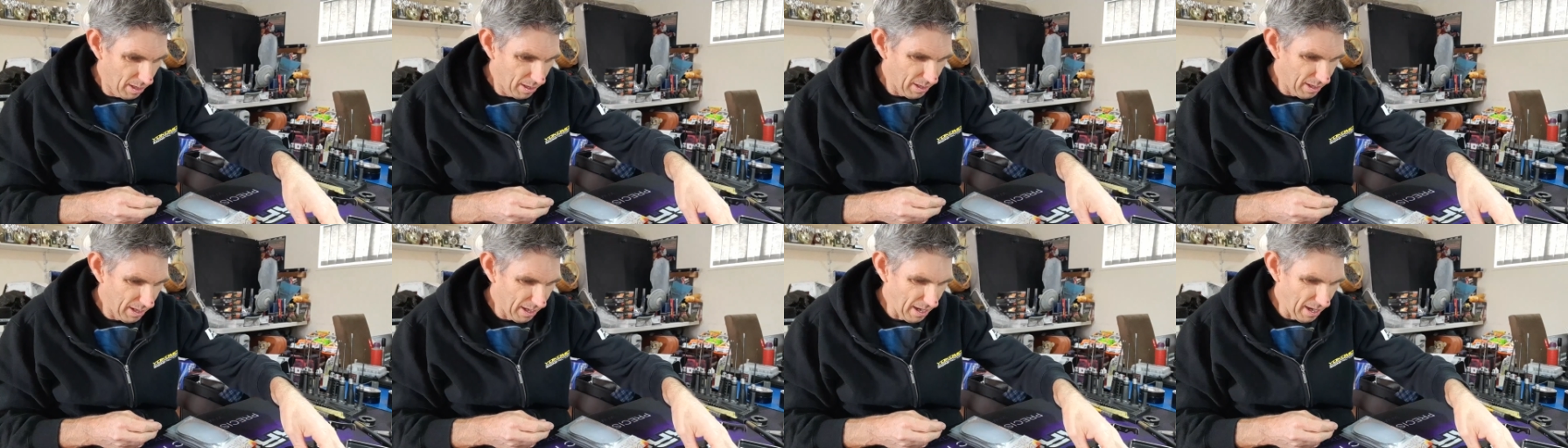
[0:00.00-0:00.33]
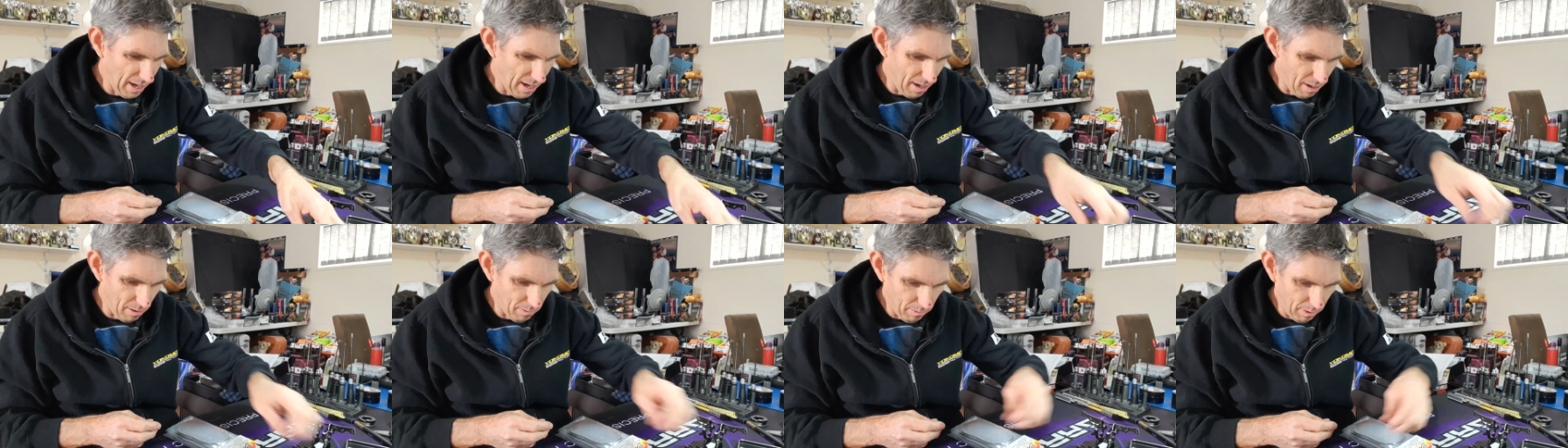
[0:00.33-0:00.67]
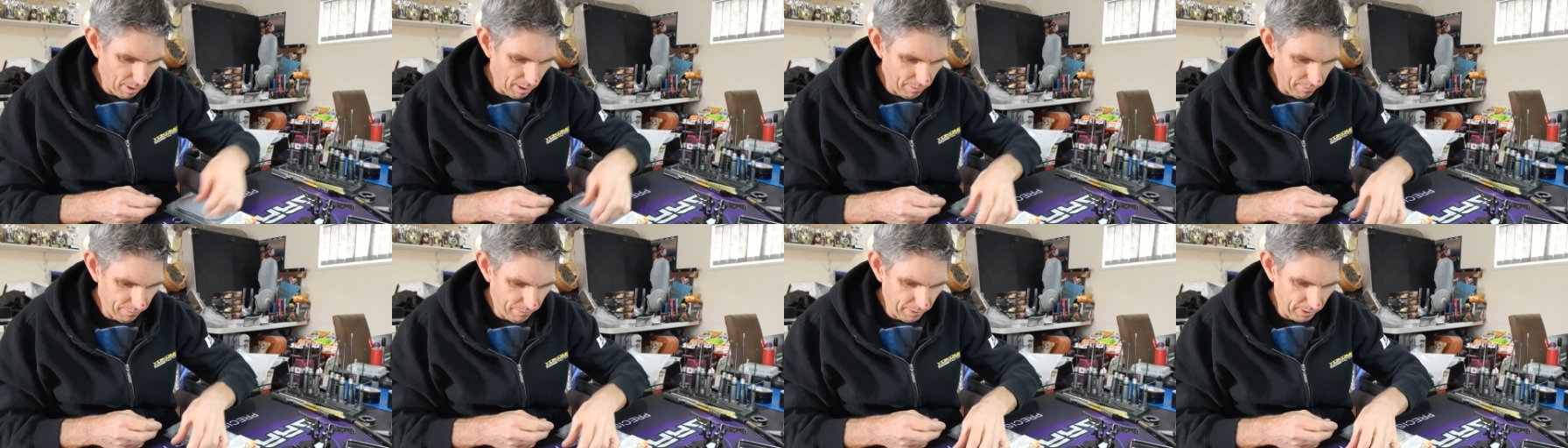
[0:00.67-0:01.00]
now
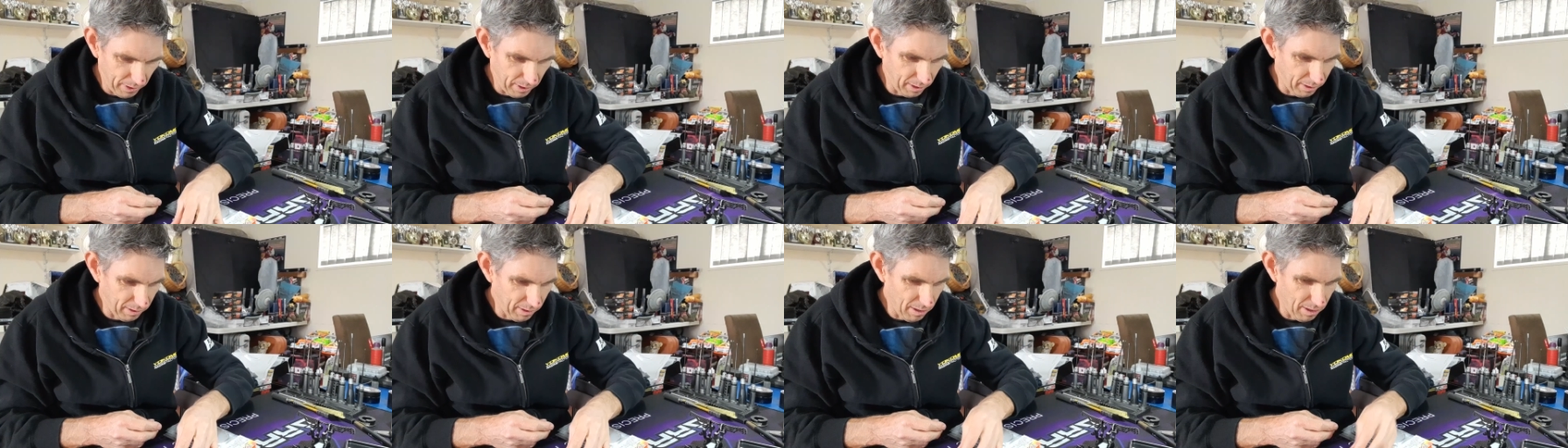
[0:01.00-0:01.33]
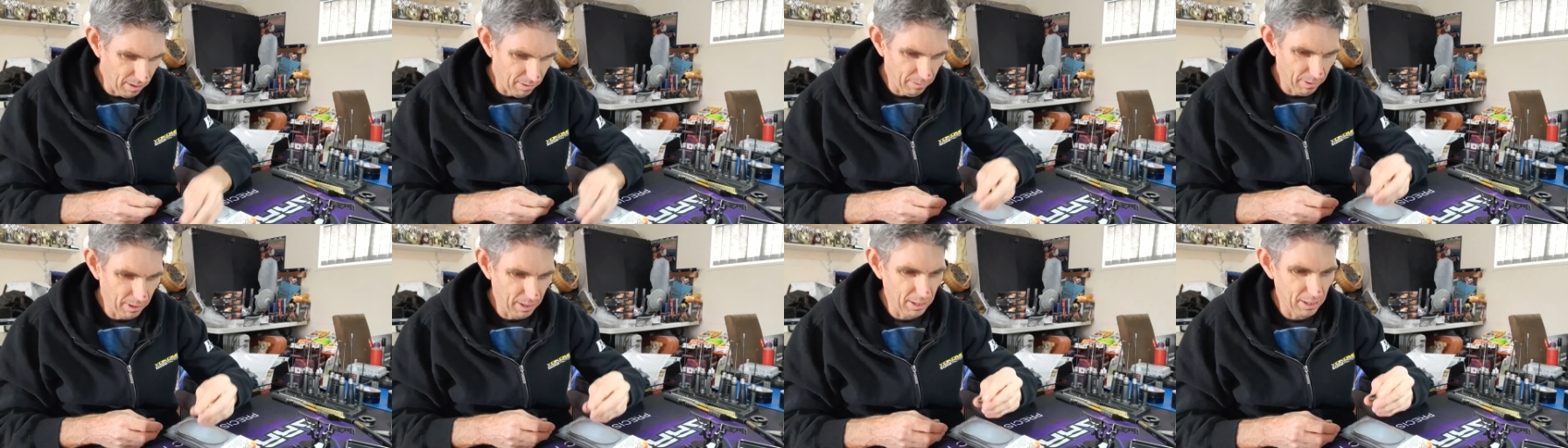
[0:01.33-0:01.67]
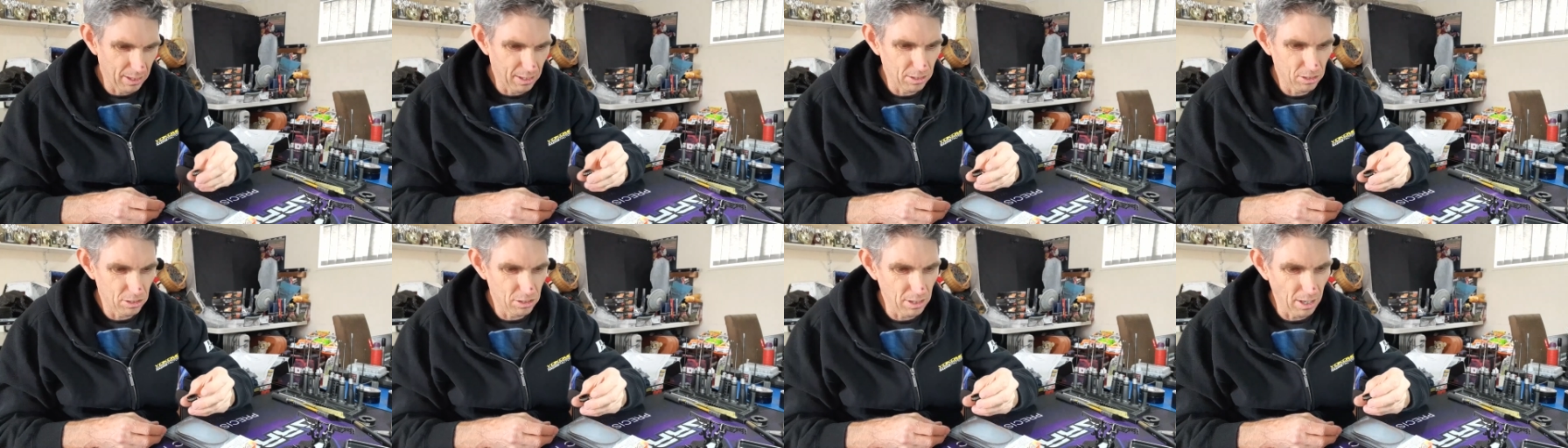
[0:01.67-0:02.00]
one thing I wanted
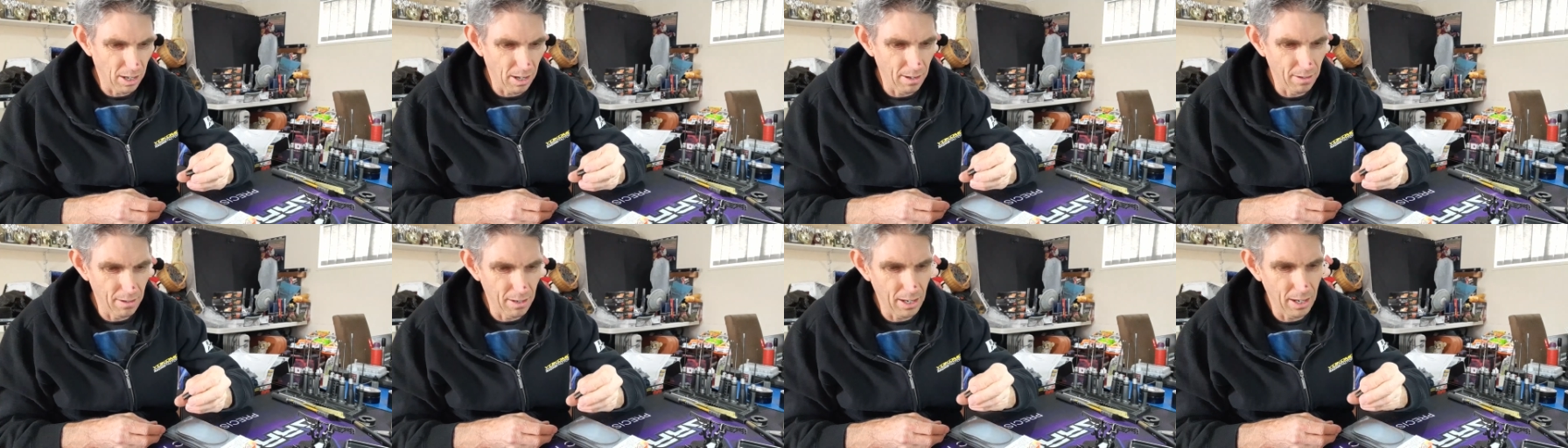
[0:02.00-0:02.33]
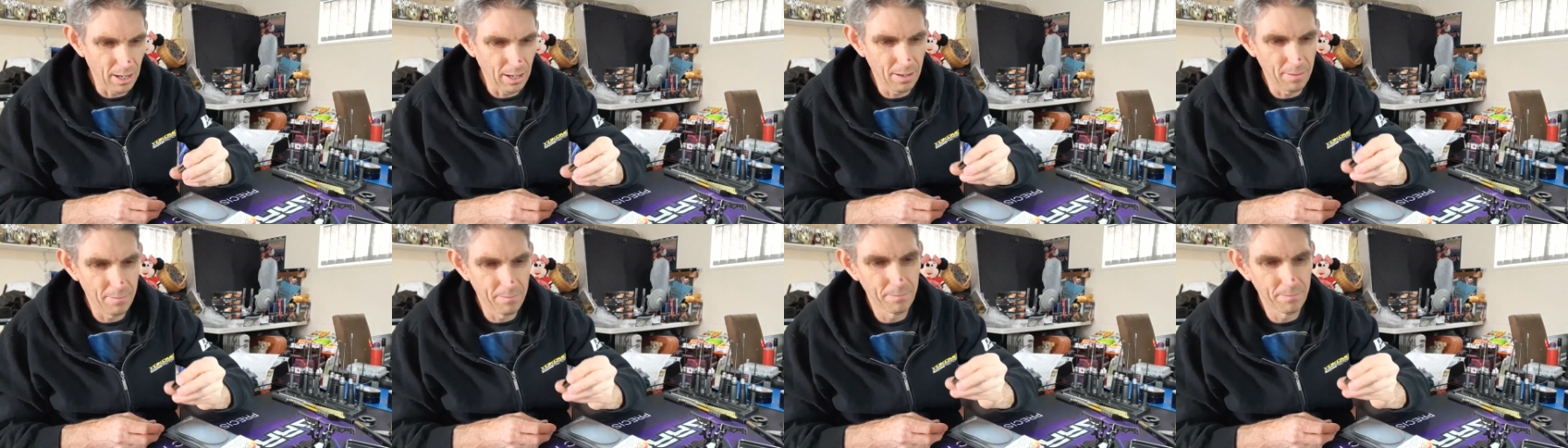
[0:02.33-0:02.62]
to show you